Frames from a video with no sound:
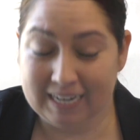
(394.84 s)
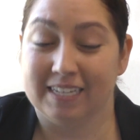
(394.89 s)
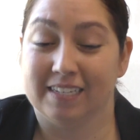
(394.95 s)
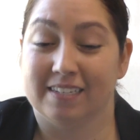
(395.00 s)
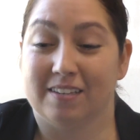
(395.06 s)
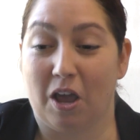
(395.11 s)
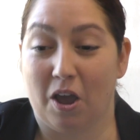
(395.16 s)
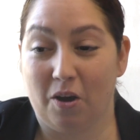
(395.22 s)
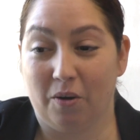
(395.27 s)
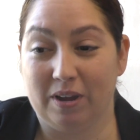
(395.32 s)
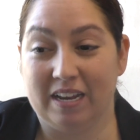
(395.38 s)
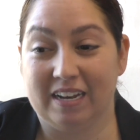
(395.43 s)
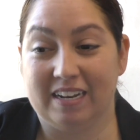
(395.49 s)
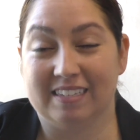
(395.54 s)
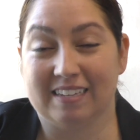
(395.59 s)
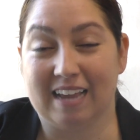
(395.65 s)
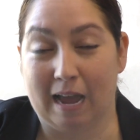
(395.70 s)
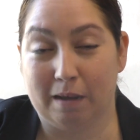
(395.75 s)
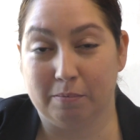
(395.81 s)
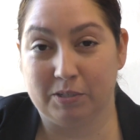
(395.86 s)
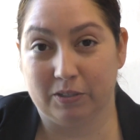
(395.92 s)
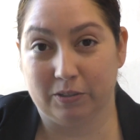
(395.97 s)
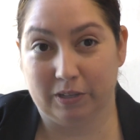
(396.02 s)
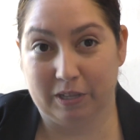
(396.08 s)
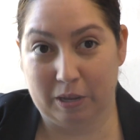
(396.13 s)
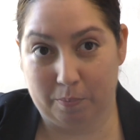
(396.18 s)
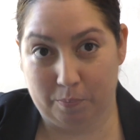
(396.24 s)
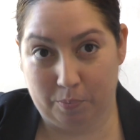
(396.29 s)
So it is
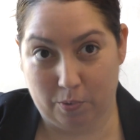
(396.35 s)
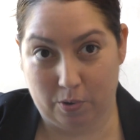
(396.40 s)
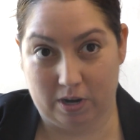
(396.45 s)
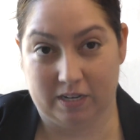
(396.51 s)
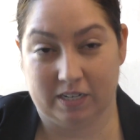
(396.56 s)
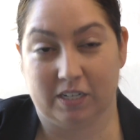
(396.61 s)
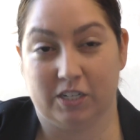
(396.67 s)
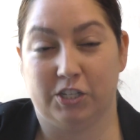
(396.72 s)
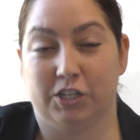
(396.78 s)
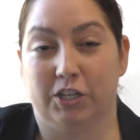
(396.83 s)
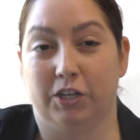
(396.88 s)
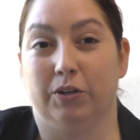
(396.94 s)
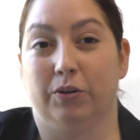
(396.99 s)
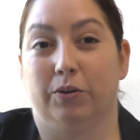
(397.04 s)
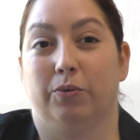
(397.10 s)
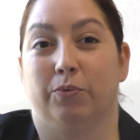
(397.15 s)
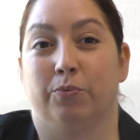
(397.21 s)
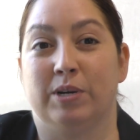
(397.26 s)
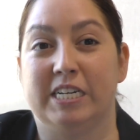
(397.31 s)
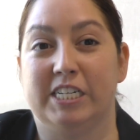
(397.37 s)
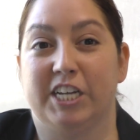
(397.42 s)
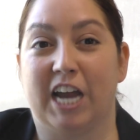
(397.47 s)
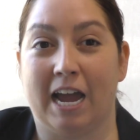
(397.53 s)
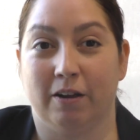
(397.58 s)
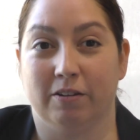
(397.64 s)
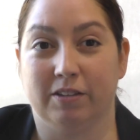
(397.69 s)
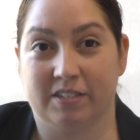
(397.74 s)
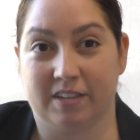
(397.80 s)
absolutely important to reach
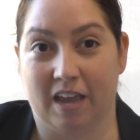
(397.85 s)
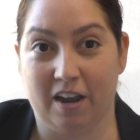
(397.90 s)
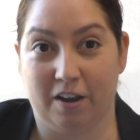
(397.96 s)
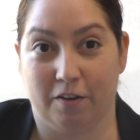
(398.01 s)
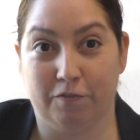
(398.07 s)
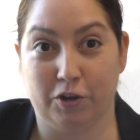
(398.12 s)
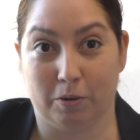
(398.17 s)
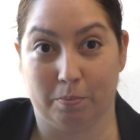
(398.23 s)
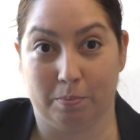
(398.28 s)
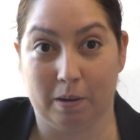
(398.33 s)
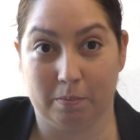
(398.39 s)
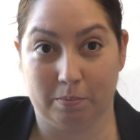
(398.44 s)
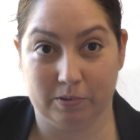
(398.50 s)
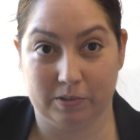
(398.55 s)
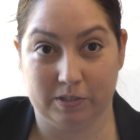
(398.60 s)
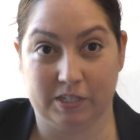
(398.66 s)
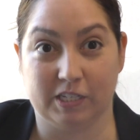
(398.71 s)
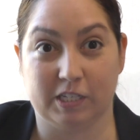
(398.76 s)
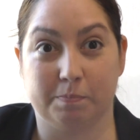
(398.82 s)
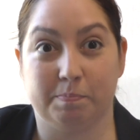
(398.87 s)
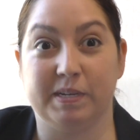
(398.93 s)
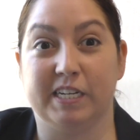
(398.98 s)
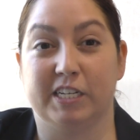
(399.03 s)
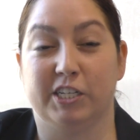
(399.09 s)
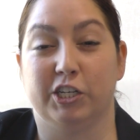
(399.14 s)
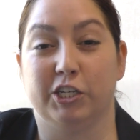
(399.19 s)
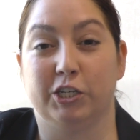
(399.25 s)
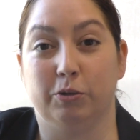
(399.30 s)
outside of your bubble, to
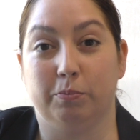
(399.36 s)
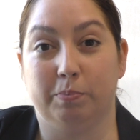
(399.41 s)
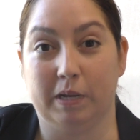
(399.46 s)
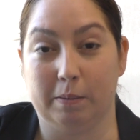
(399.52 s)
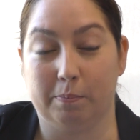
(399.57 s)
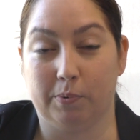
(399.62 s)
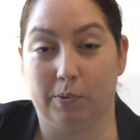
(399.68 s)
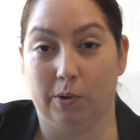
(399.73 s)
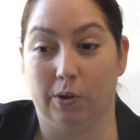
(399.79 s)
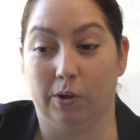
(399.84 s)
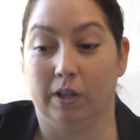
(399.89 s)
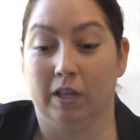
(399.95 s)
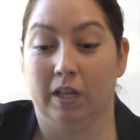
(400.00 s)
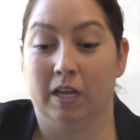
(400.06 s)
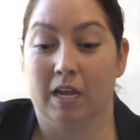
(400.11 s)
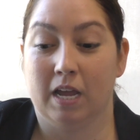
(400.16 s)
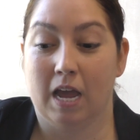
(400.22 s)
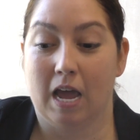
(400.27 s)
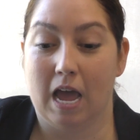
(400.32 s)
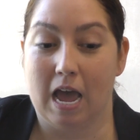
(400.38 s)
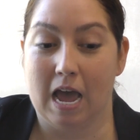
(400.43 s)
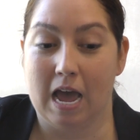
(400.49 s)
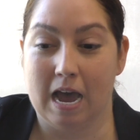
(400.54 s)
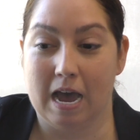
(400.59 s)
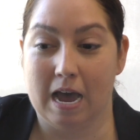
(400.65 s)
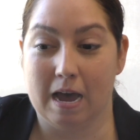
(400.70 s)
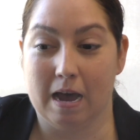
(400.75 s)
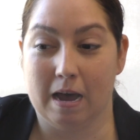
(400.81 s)
speak to new people
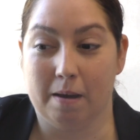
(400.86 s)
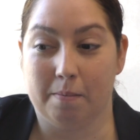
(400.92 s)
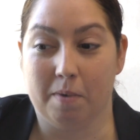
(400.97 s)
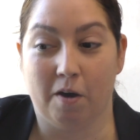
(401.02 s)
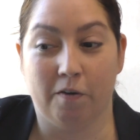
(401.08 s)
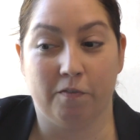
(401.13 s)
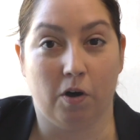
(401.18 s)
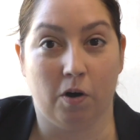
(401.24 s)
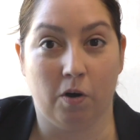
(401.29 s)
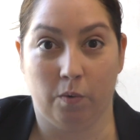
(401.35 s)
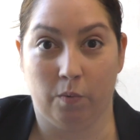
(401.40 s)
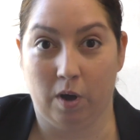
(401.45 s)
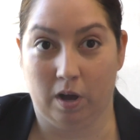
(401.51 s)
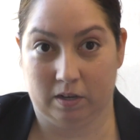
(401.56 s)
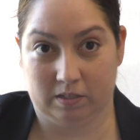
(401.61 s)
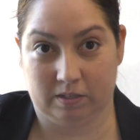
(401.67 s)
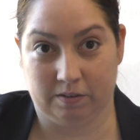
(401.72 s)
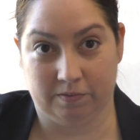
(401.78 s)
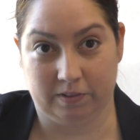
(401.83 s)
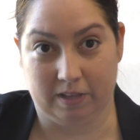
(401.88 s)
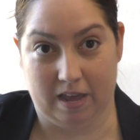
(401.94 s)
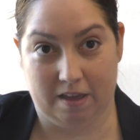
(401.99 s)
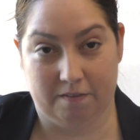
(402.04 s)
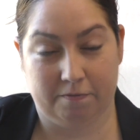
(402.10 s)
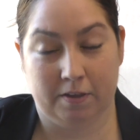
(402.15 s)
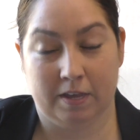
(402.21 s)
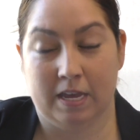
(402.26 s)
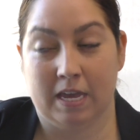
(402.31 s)
of all walks of
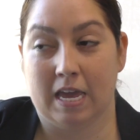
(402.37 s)
life,